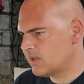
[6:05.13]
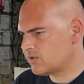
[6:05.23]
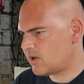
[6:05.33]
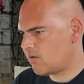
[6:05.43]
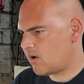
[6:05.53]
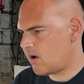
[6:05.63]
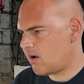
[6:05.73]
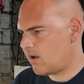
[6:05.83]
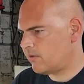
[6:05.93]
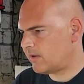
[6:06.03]
So
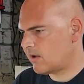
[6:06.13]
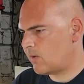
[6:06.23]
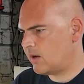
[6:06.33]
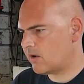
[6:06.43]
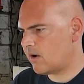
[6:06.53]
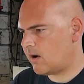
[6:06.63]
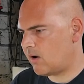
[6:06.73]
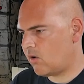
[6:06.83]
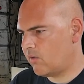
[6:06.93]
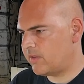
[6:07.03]
let's take a quick look
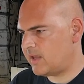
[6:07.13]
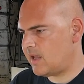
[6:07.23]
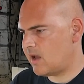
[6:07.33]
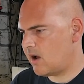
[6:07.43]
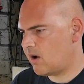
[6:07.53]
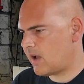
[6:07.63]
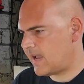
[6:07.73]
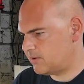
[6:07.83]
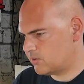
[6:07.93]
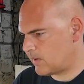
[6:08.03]
on the
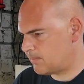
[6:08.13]
ASUS